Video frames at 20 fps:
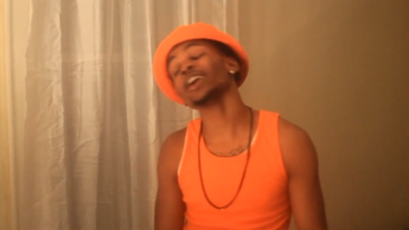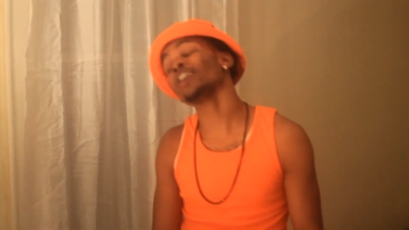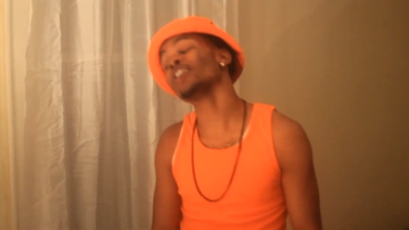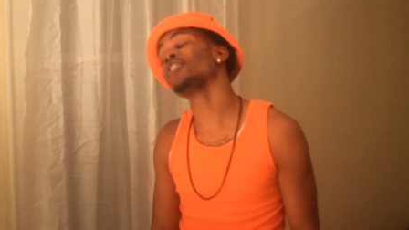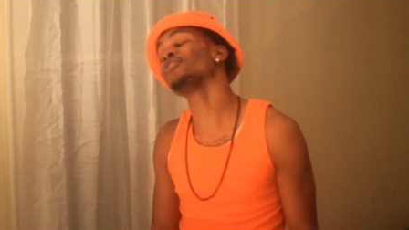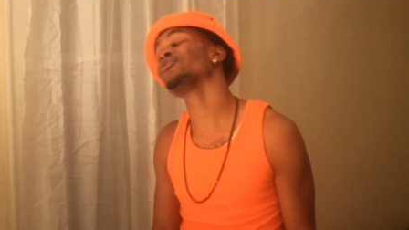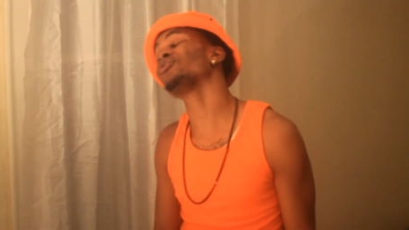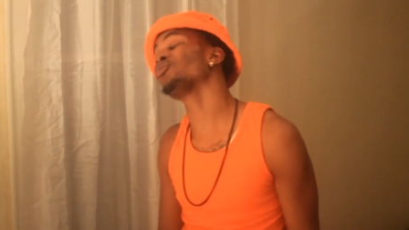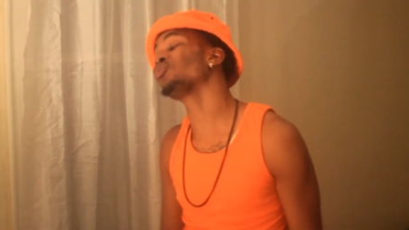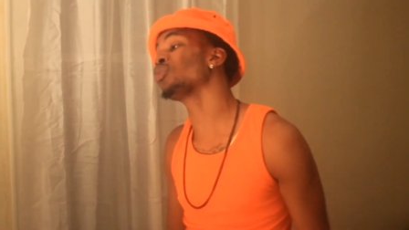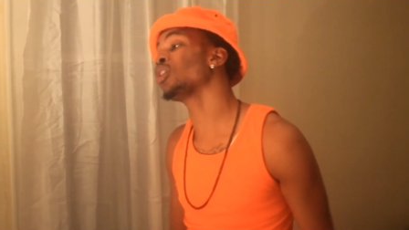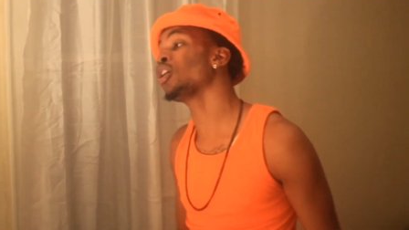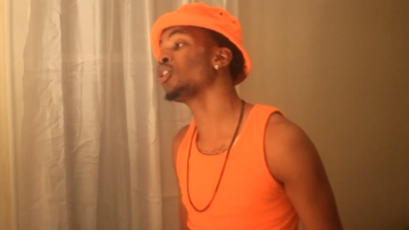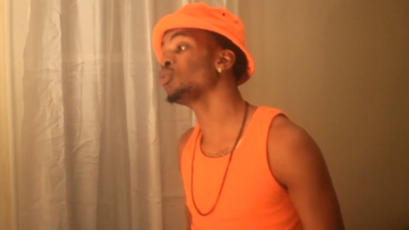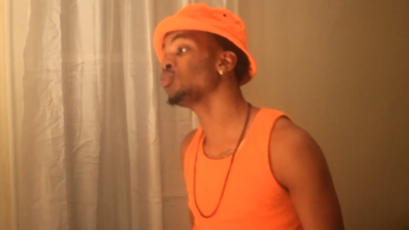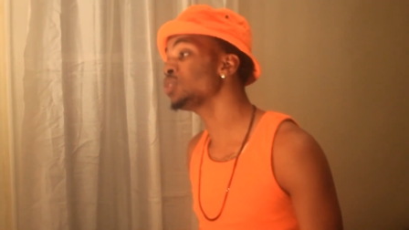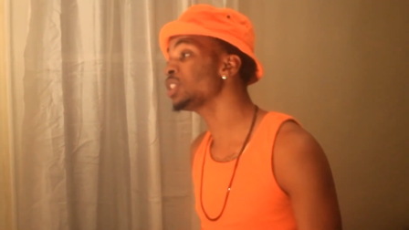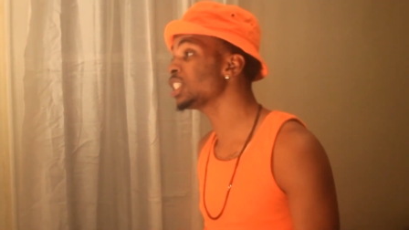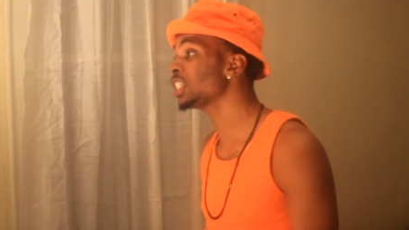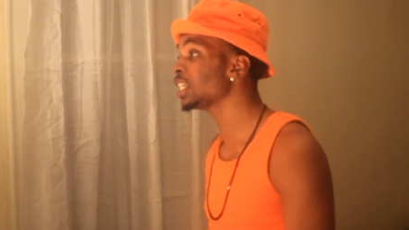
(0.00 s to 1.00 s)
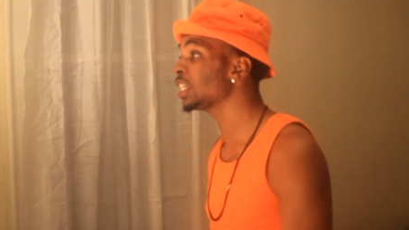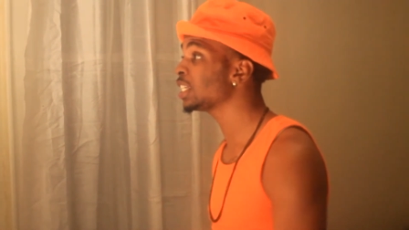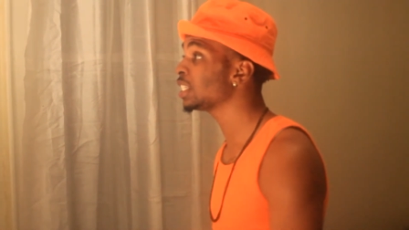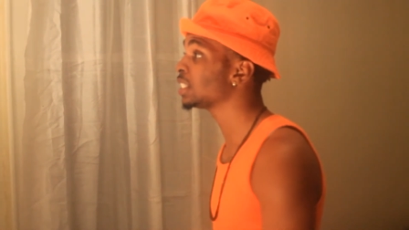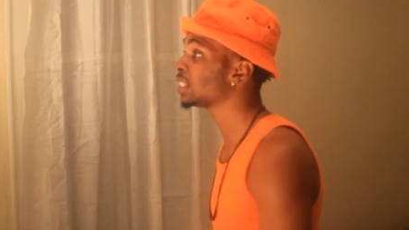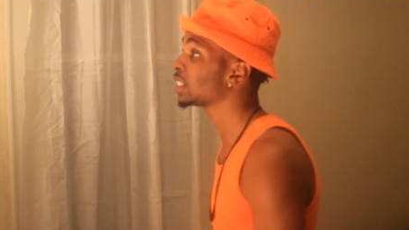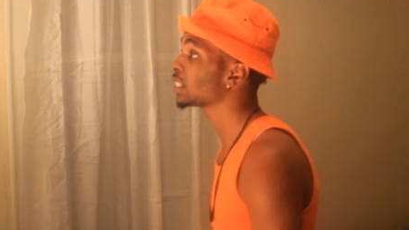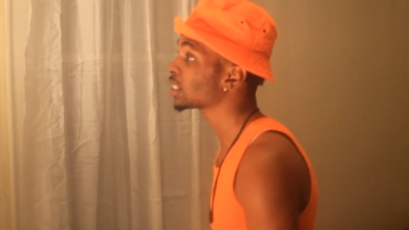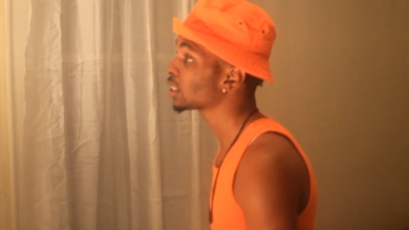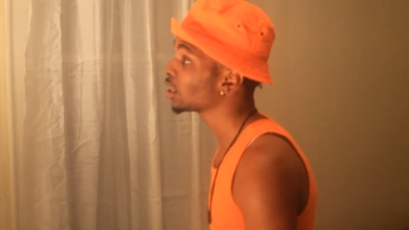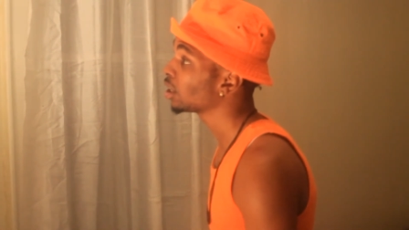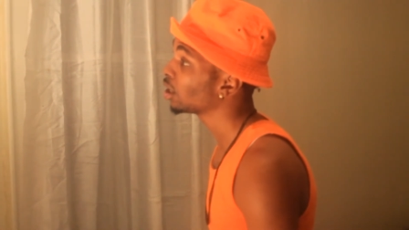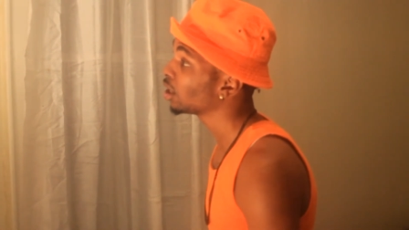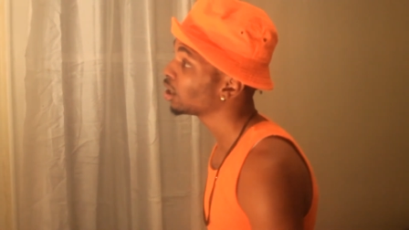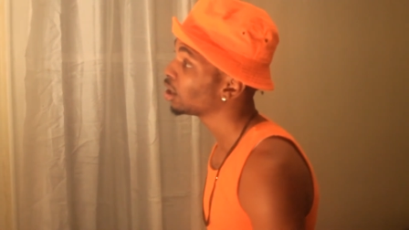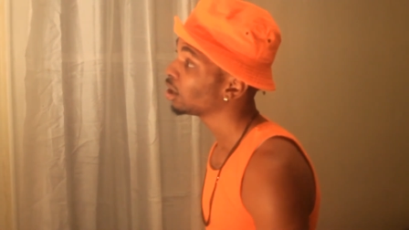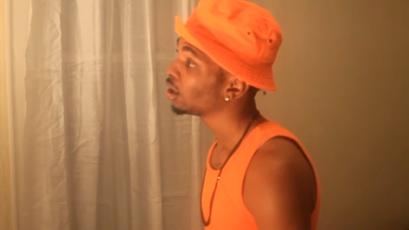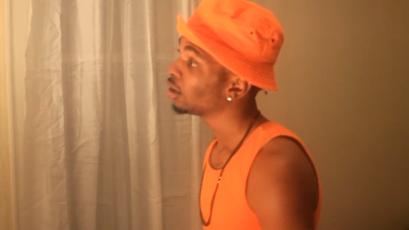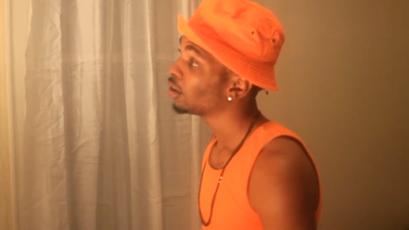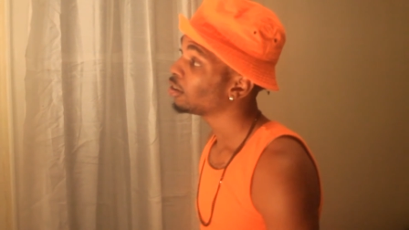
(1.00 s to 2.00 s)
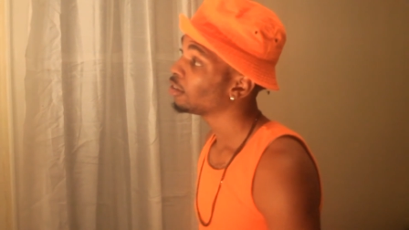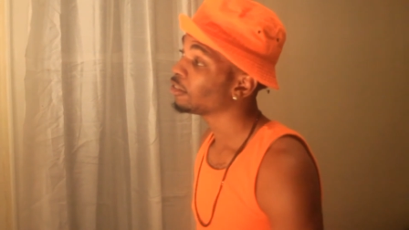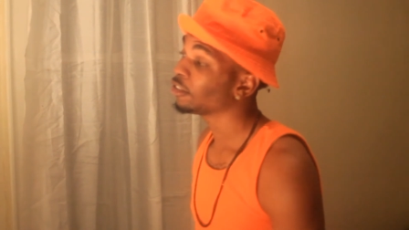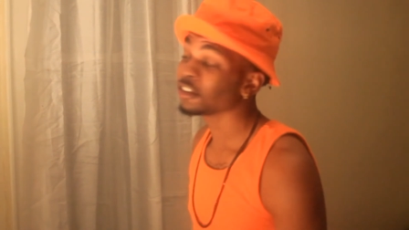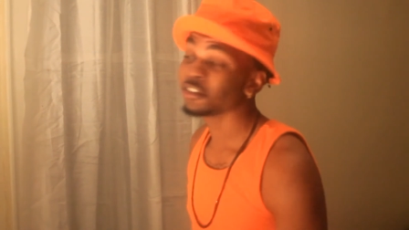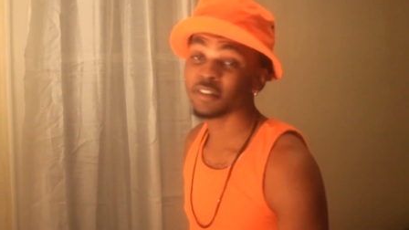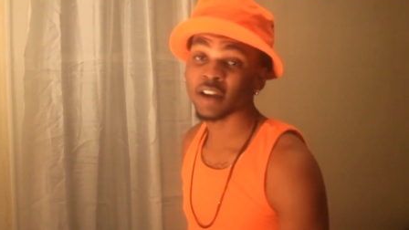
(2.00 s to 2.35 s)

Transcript: of roses for